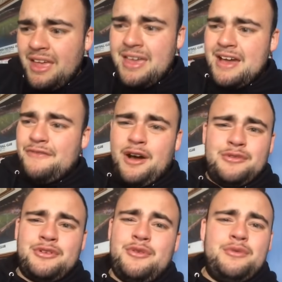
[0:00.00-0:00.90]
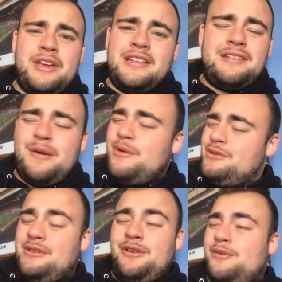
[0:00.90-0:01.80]
I thought I was a cool kid. I
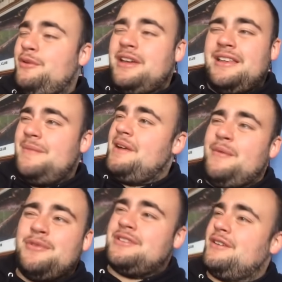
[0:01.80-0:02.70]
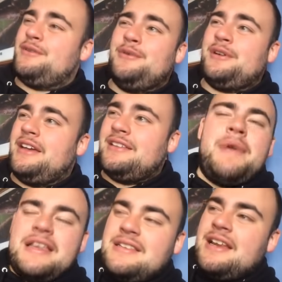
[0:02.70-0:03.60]
wasn't a cool kid.
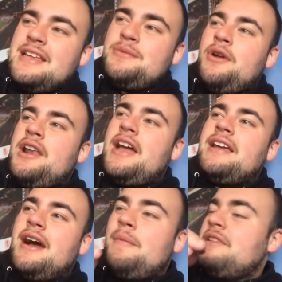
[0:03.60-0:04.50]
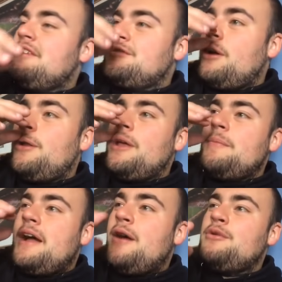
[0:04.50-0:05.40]
Basically, it's one night. I went to the toilet in
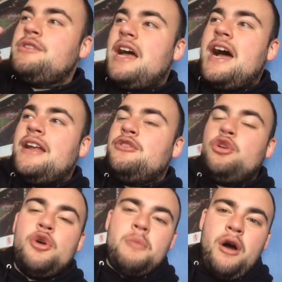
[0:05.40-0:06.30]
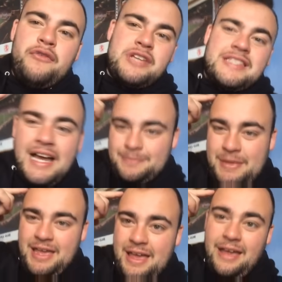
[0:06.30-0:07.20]
my house and two moths attacked
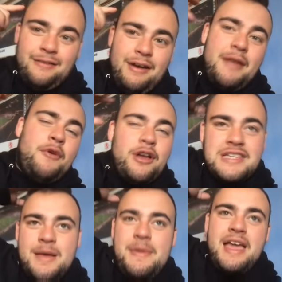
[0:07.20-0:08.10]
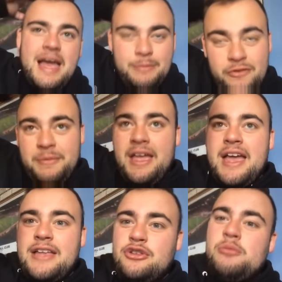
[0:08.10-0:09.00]
me hair. Right, got inside me hair. I moved my
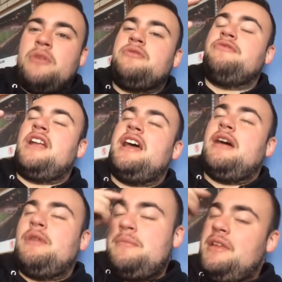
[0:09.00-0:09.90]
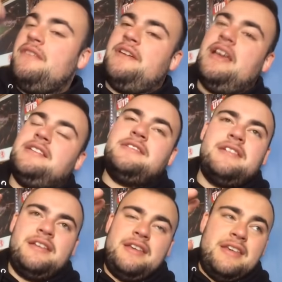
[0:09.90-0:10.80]
hair. Two moths were flying out and hit me in the face.
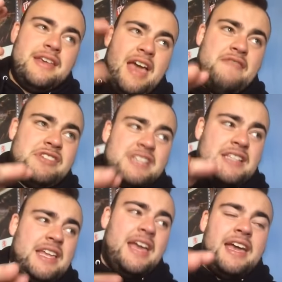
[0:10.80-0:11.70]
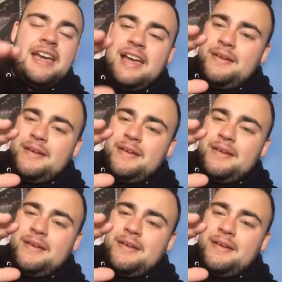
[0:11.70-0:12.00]
Ever since that day,